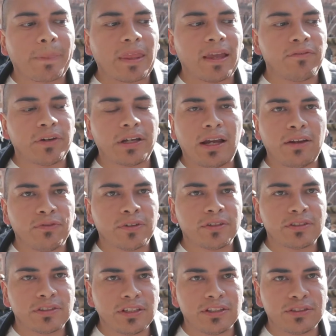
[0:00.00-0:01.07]
if a guy
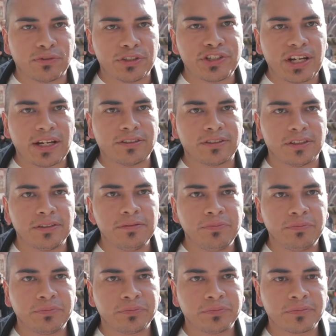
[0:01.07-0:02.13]
feels he's rejected,
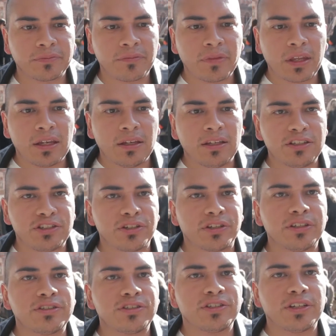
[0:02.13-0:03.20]
he should
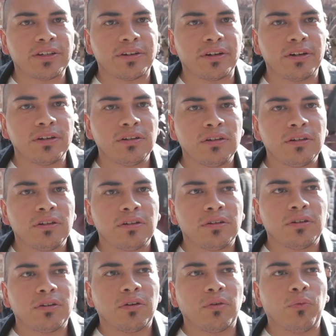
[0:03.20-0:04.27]
consider
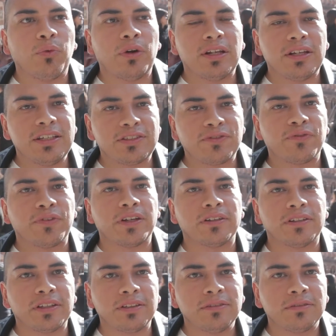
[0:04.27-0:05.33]
what he's
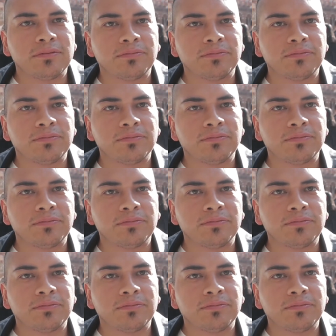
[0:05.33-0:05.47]
feeling,